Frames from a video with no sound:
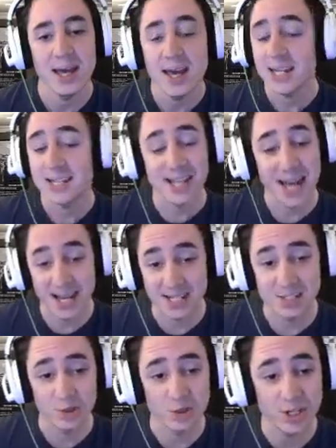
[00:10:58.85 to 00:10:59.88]
He's
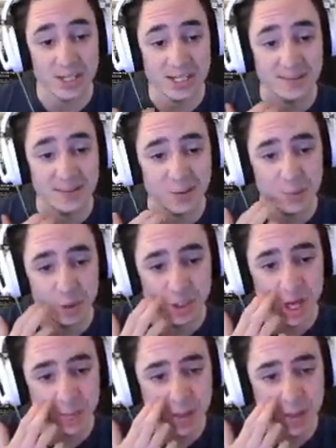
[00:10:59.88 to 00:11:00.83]
doing good. He doesn't even have to push up.